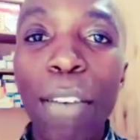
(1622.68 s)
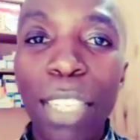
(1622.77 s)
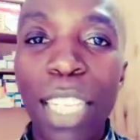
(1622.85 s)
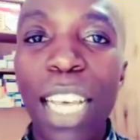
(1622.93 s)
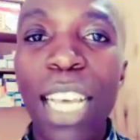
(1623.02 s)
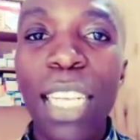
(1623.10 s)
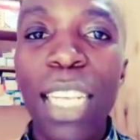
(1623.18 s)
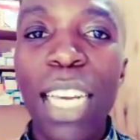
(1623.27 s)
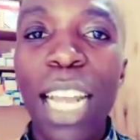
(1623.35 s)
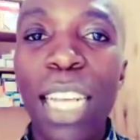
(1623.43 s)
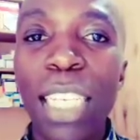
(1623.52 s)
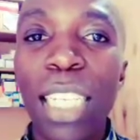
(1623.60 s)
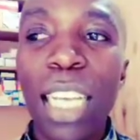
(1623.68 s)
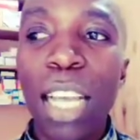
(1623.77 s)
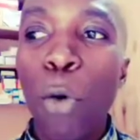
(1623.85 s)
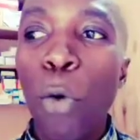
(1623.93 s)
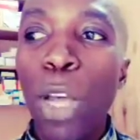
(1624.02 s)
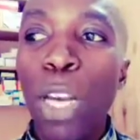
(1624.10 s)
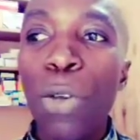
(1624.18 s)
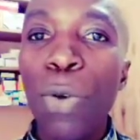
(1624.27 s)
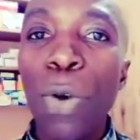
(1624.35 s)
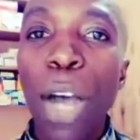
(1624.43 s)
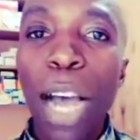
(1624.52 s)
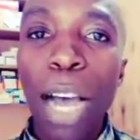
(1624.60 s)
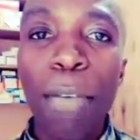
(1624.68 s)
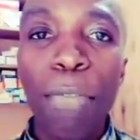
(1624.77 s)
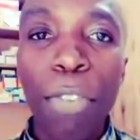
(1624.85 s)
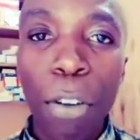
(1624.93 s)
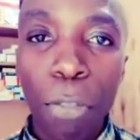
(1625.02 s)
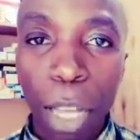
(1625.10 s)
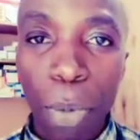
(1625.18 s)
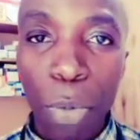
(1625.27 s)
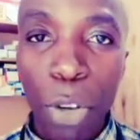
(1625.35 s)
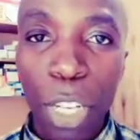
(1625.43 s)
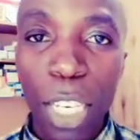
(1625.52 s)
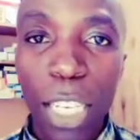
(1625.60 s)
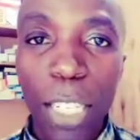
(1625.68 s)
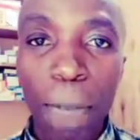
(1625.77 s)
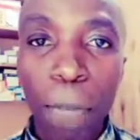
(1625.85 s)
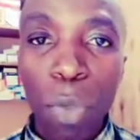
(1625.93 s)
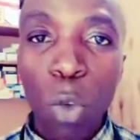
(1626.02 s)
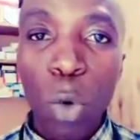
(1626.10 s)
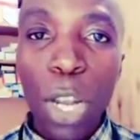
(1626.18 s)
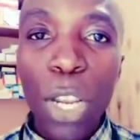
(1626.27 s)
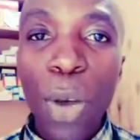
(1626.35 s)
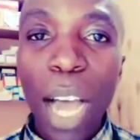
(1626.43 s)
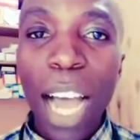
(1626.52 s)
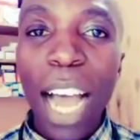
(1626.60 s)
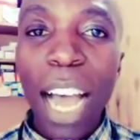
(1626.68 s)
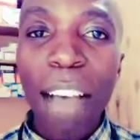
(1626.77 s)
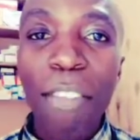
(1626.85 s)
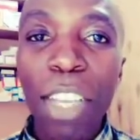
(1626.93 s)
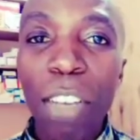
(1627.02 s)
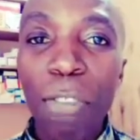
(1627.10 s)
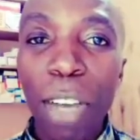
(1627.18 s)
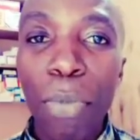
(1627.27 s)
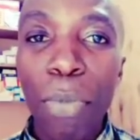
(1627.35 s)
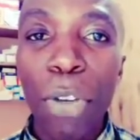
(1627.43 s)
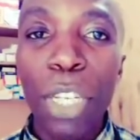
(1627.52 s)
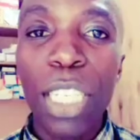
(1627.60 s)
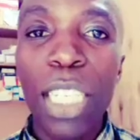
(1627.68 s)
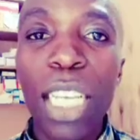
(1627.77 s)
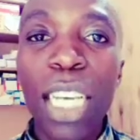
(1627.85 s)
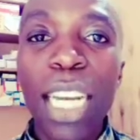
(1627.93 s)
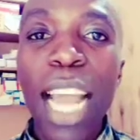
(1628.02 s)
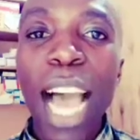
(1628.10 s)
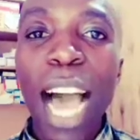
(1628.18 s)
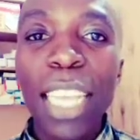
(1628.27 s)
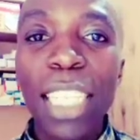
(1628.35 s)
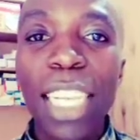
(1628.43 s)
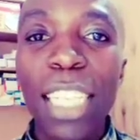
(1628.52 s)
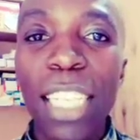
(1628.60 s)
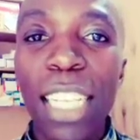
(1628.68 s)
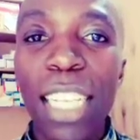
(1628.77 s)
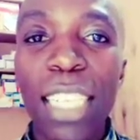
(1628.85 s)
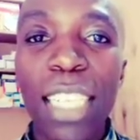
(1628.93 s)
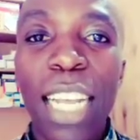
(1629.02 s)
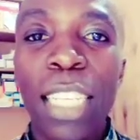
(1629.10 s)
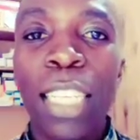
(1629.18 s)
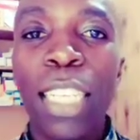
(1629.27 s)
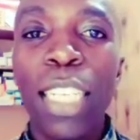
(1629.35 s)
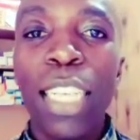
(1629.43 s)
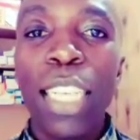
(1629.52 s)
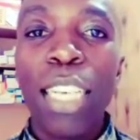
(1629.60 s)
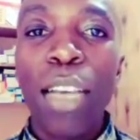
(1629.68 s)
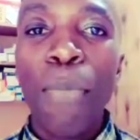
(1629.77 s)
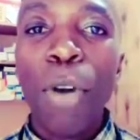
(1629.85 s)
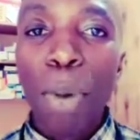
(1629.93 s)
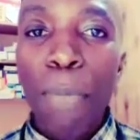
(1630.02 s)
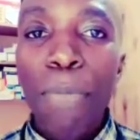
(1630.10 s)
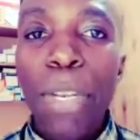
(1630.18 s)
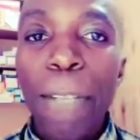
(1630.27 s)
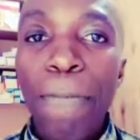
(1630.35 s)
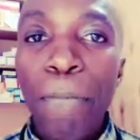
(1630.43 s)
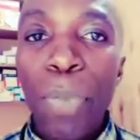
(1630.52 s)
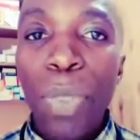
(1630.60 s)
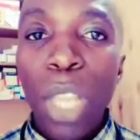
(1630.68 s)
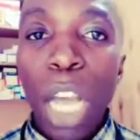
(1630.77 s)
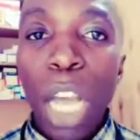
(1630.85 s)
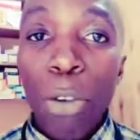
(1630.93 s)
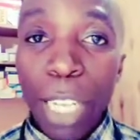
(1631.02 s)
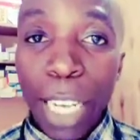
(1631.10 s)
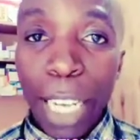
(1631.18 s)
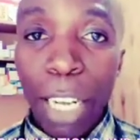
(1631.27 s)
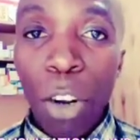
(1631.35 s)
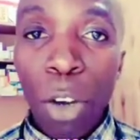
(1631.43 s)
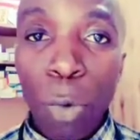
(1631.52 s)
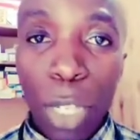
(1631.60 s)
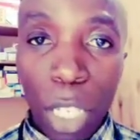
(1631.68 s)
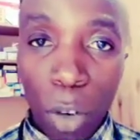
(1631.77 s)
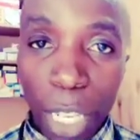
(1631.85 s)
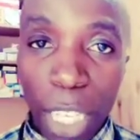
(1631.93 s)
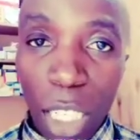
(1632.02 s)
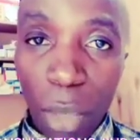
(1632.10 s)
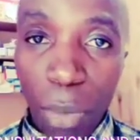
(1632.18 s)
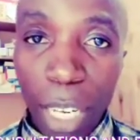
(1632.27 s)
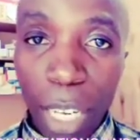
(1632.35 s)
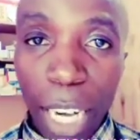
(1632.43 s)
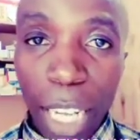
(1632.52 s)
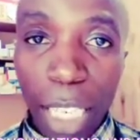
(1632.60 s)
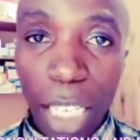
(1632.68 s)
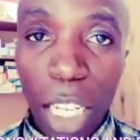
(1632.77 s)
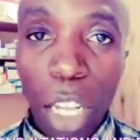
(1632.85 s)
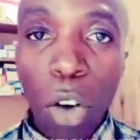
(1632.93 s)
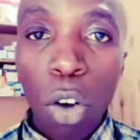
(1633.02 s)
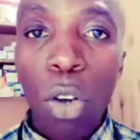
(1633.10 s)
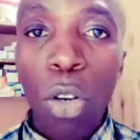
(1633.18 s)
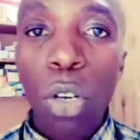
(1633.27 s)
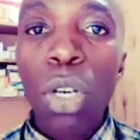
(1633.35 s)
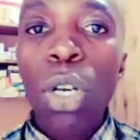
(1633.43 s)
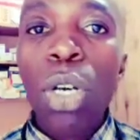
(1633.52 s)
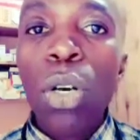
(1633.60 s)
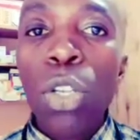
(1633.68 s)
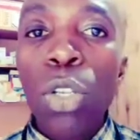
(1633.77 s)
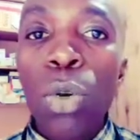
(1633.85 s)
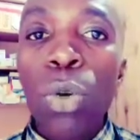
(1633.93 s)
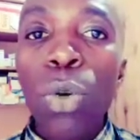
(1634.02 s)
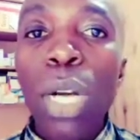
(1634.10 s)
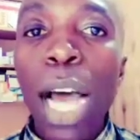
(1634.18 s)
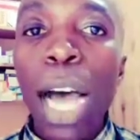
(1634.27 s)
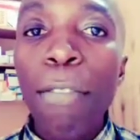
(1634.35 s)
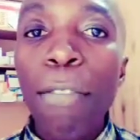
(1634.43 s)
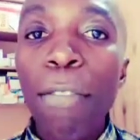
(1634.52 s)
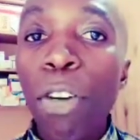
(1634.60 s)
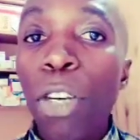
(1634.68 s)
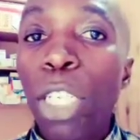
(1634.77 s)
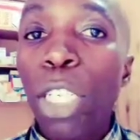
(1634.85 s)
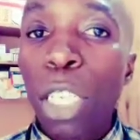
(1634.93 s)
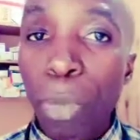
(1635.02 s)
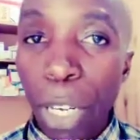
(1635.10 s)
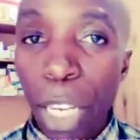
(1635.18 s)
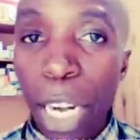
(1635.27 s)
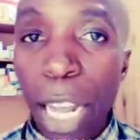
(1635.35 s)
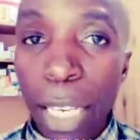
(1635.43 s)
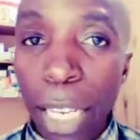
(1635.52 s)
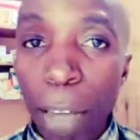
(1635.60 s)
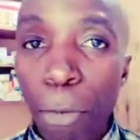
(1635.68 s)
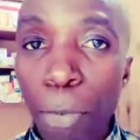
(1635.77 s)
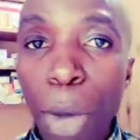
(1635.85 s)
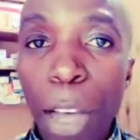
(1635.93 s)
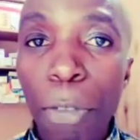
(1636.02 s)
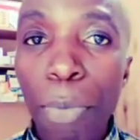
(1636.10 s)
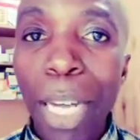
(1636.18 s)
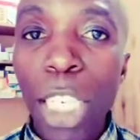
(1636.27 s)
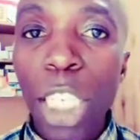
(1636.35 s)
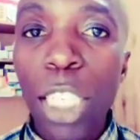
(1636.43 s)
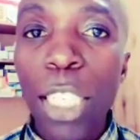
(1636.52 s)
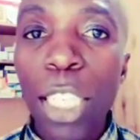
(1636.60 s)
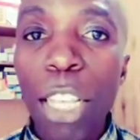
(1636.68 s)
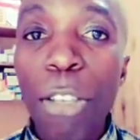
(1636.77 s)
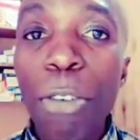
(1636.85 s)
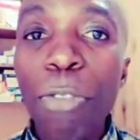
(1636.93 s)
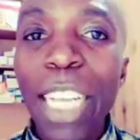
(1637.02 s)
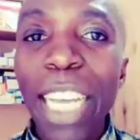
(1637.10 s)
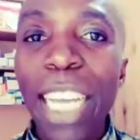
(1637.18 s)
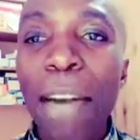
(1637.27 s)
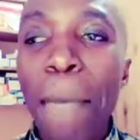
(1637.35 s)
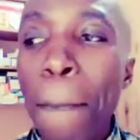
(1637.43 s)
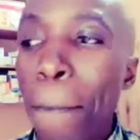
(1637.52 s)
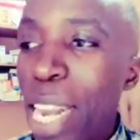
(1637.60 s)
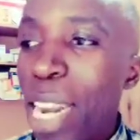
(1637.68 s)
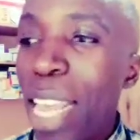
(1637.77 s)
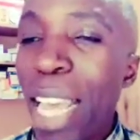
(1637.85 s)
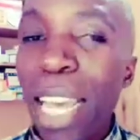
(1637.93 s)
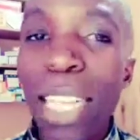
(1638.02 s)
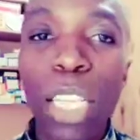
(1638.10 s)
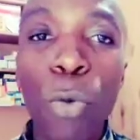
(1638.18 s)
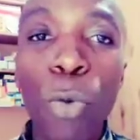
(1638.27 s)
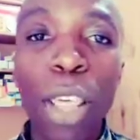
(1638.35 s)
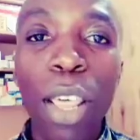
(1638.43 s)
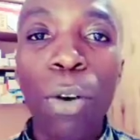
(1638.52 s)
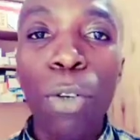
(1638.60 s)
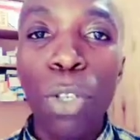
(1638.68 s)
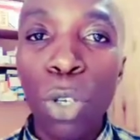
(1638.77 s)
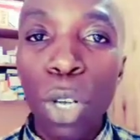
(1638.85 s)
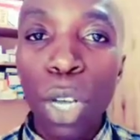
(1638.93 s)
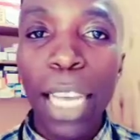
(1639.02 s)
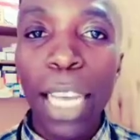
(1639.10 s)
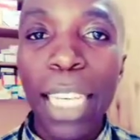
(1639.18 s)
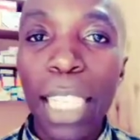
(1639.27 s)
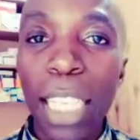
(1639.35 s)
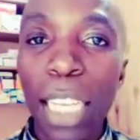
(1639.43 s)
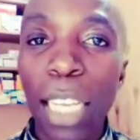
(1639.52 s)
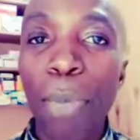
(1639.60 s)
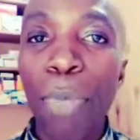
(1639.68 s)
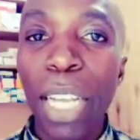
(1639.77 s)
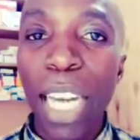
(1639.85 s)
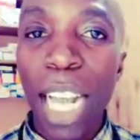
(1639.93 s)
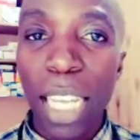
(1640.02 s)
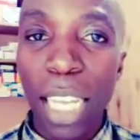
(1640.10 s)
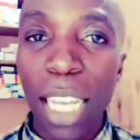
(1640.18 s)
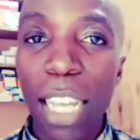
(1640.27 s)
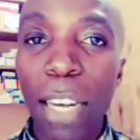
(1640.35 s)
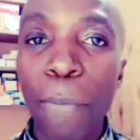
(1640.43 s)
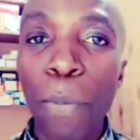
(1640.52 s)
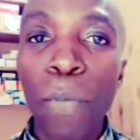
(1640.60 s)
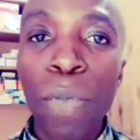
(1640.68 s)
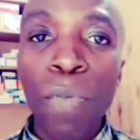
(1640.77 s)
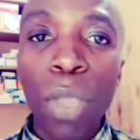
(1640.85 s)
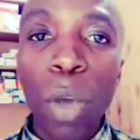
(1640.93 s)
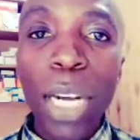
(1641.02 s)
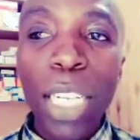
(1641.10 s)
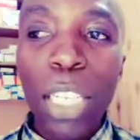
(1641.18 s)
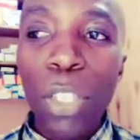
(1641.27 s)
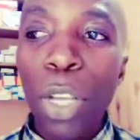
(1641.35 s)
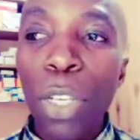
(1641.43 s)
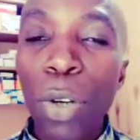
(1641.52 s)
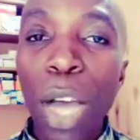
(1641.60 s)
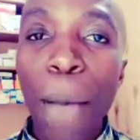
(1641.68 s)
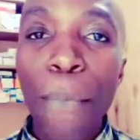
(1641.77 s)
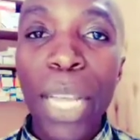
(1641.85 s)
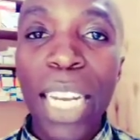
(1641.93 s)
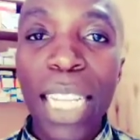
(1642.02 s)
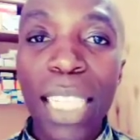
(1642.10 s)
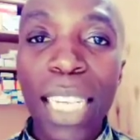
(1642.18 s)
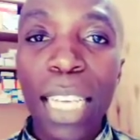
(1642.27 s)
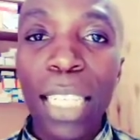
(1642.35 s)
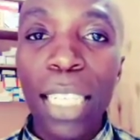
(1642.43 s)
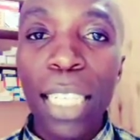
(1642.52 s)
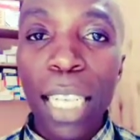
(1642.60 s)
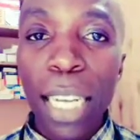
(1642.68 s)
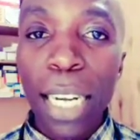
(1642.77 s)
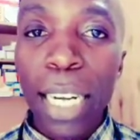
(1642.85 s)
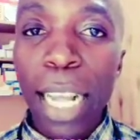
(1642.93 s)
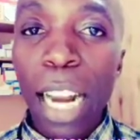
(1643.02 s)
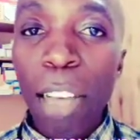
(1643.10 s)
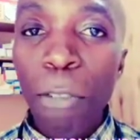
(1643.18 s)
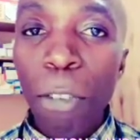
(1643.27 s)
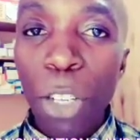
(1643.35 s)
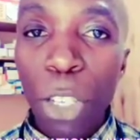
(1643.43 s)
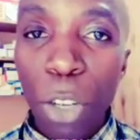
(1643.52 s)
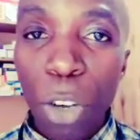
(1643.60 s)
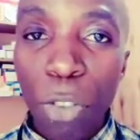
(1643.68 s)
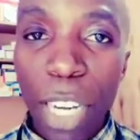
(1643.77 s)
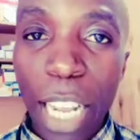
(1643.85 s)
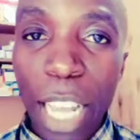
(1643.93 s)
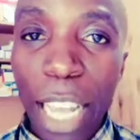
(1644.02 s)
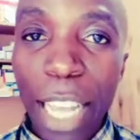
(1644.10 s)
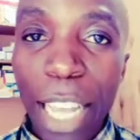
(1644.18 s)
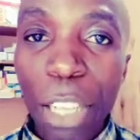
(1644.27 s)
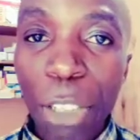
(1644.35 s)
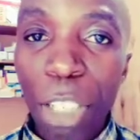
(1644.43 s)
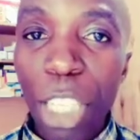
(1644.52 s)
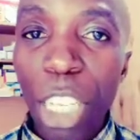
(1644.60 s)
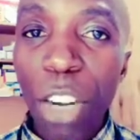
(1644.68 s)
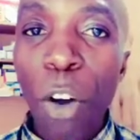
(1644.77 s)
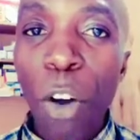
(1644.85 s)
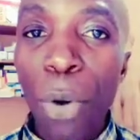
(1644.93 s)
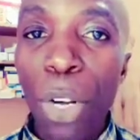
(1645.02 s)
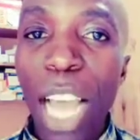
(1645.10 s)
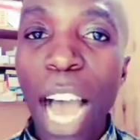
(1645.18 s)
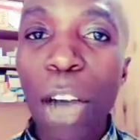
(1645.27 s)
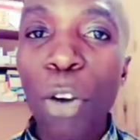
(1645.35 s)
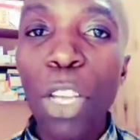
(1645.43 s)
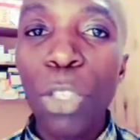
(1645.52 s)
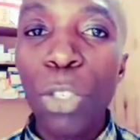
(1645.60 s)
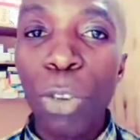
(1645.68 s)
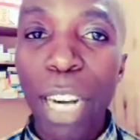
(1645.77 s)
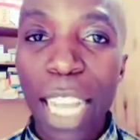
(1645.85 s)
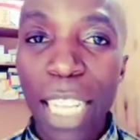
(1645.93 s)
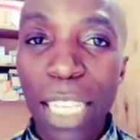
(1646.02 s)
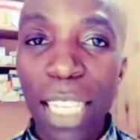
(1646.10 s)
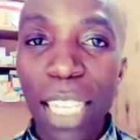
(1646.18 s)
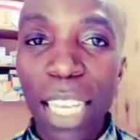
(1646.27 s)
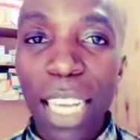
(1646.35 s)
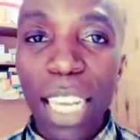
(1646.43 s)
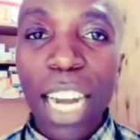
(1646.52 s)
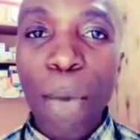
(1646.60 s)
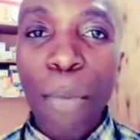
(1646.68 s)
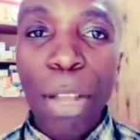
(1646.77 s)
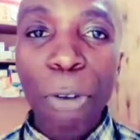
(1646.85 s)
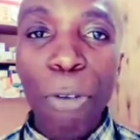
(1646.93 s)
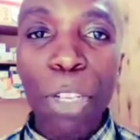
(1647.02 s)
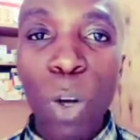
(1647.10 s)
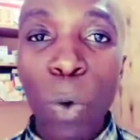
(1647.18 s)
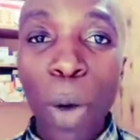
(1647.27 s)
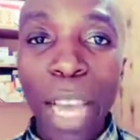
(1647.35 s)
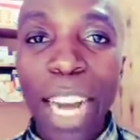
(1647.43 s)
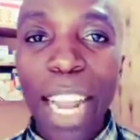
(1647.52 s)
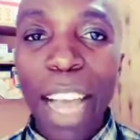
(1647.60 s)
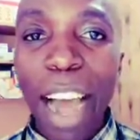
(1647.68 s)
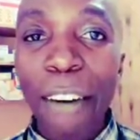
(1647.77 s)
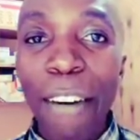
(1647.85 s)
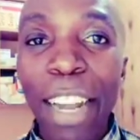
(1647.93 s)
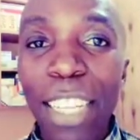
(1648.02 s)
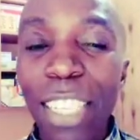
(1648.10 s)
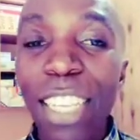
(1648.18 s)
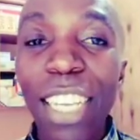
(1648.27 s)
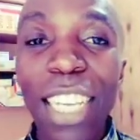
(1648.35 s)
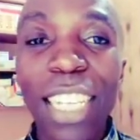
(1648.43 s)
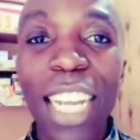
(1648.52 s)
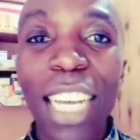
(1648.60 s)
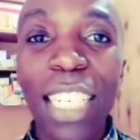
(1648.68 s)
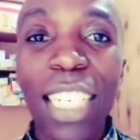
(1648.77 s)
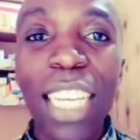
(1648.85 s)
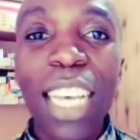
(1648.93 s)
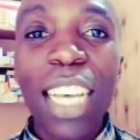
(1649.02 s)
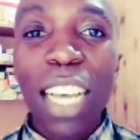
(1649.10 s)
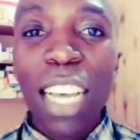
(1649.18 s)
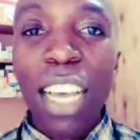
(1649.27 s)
we have said that when you have fibroids, when you are having fibroids, there are high chances that probably you've taken long without getting pregnant, or you could have got pregnant, gave birth, but you've taken many years without getting pregnant again. What is going to happen is that the levels of the estrogen hormone are going to rise. The main reason why they are rising is that